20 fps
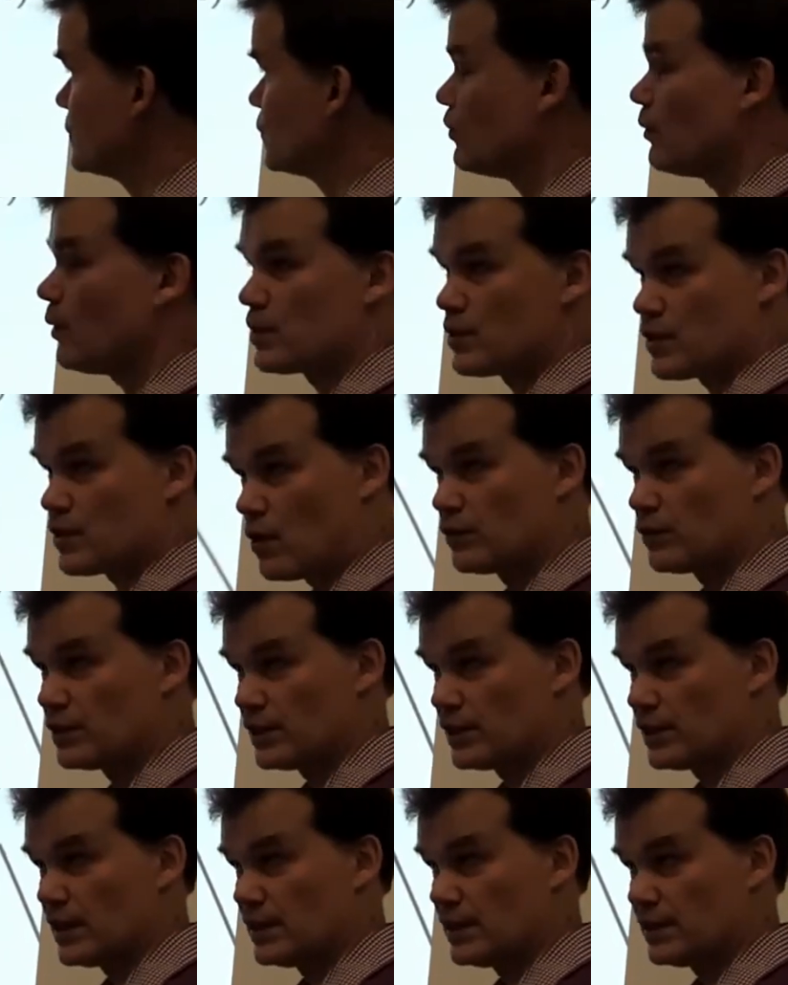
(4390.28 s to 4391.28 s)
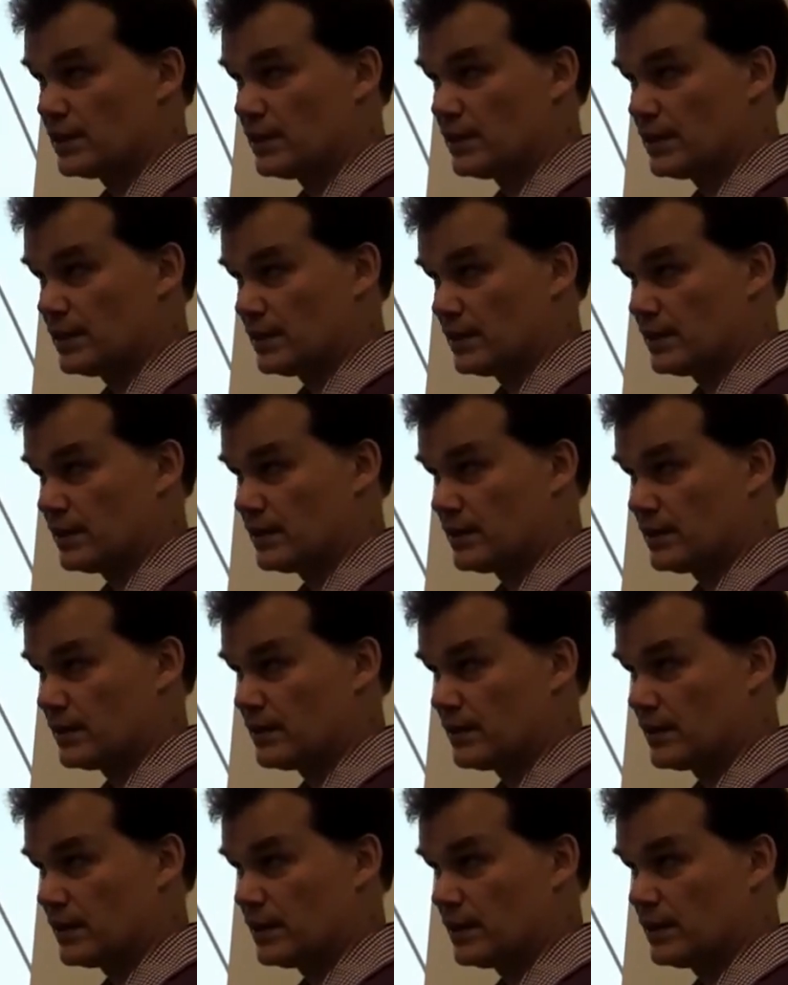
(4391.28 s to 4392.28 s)
towards consistency,
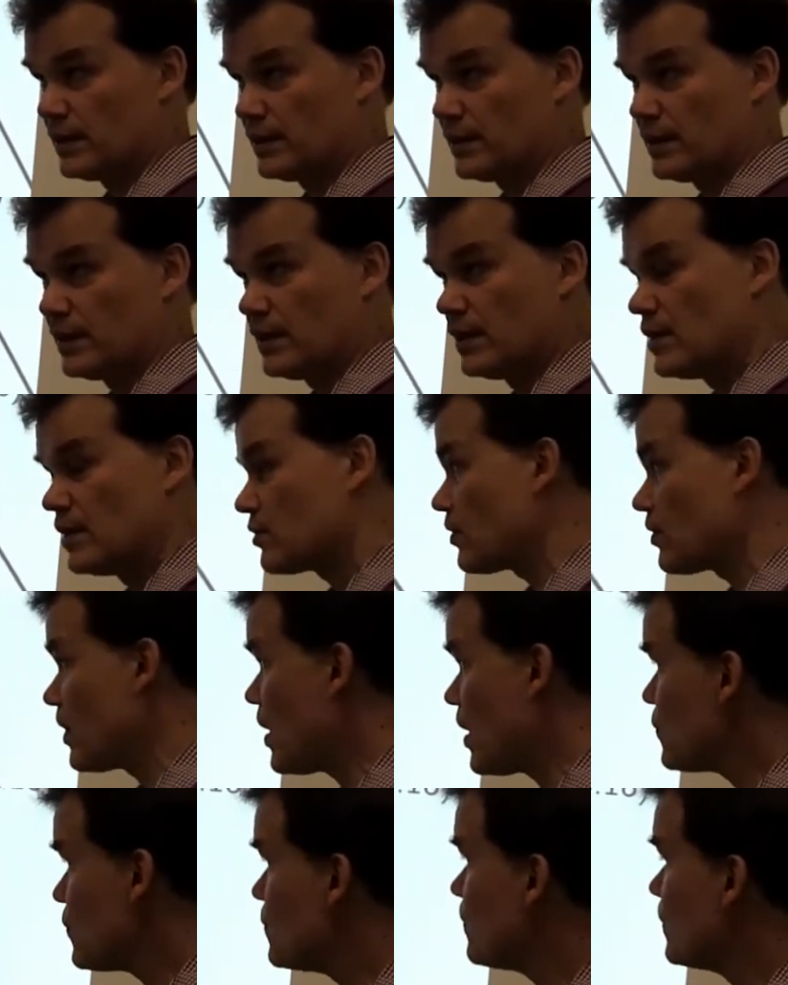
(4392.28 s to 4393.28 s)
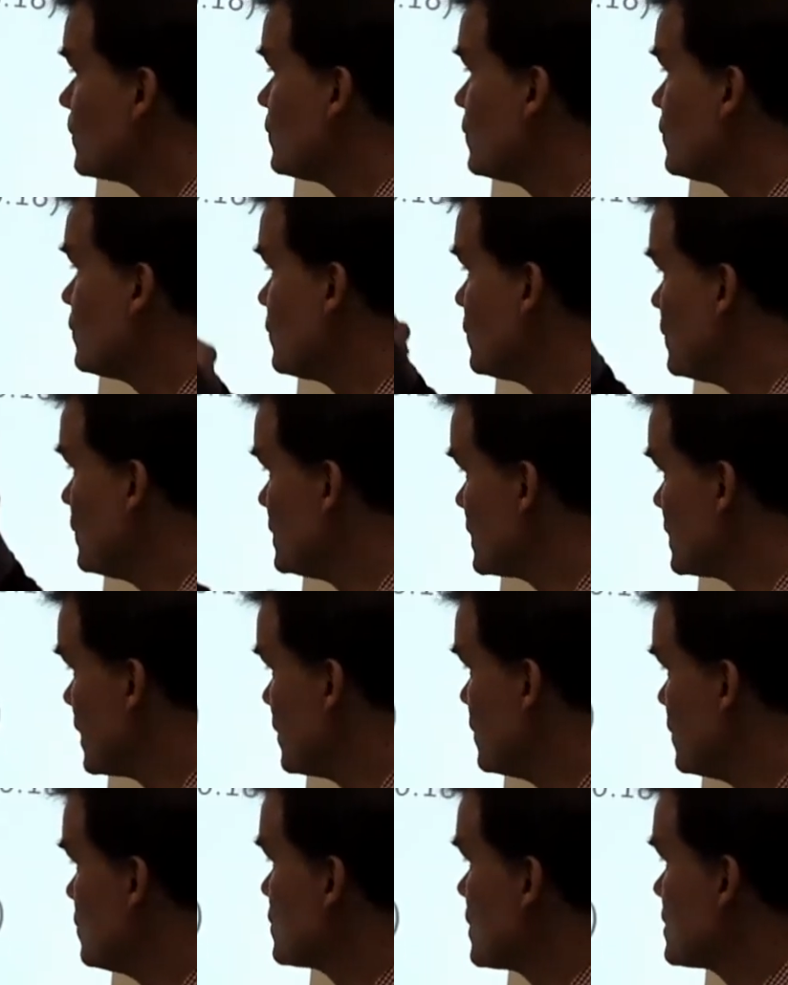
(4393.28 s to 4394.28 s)
right? So now what you do is
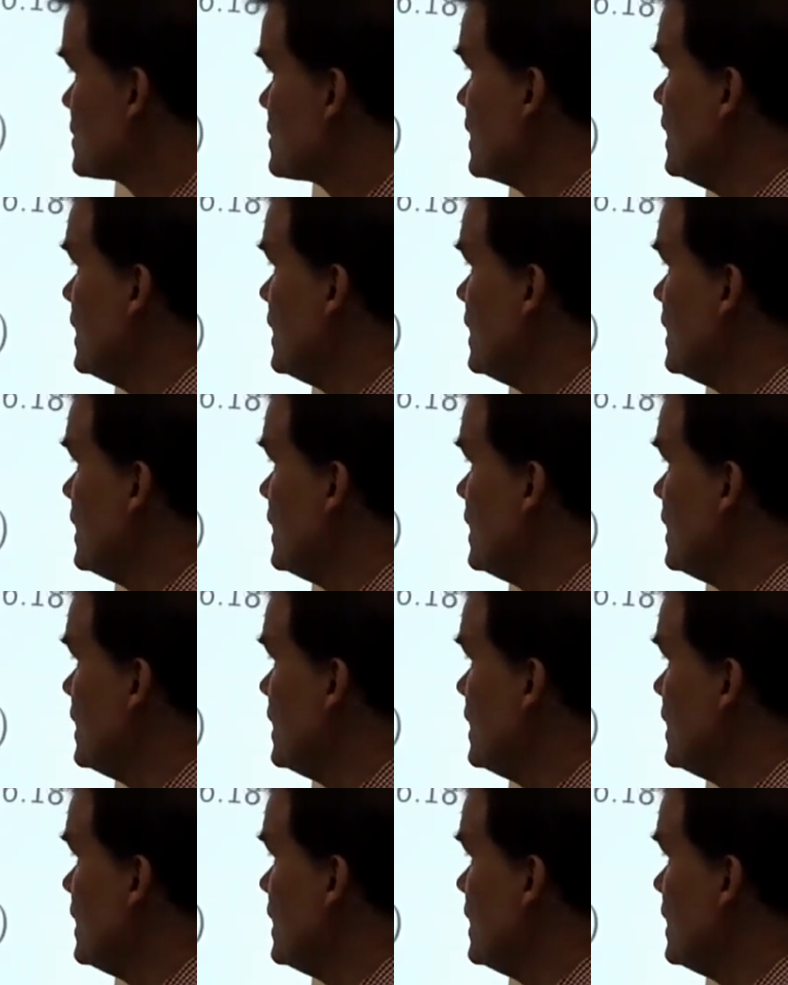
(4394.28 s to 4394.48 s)
that you just